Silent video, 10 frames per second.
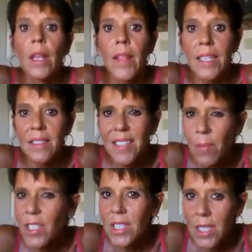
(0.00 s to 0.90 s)
That's
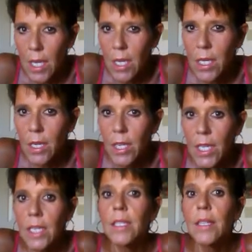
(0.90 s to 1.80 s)
somewhat
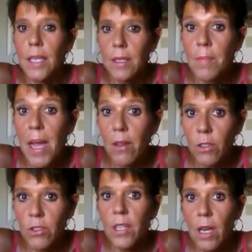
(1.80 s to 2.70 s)
secondary to things about
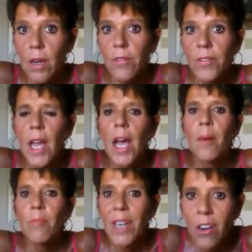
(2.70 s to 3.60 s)
yourself,
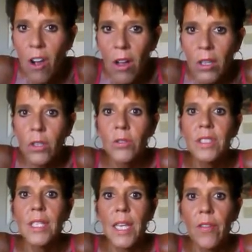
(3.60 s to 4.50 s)
but it all goes
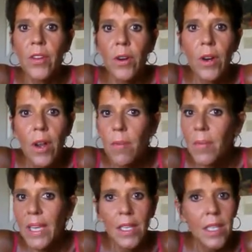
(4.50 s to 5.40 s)
together
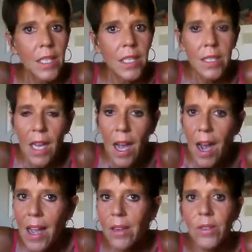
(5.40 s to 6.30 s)
because
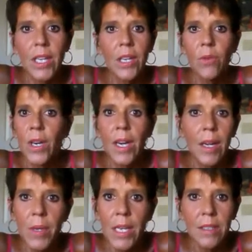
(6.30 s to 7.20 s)
I don't care what
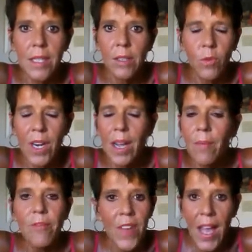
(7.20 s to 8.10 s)
anybody says. When
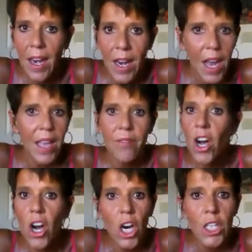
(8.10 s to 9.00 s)
I'm fat, I have a
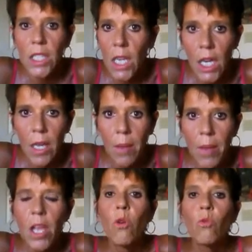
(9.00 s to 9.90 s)
hard time
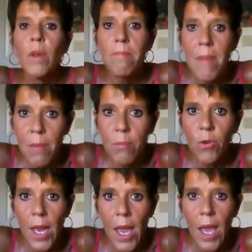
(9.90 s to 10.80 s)

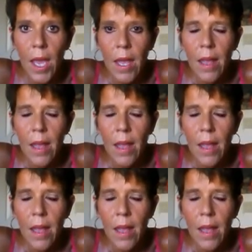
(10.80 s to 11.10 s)
remembering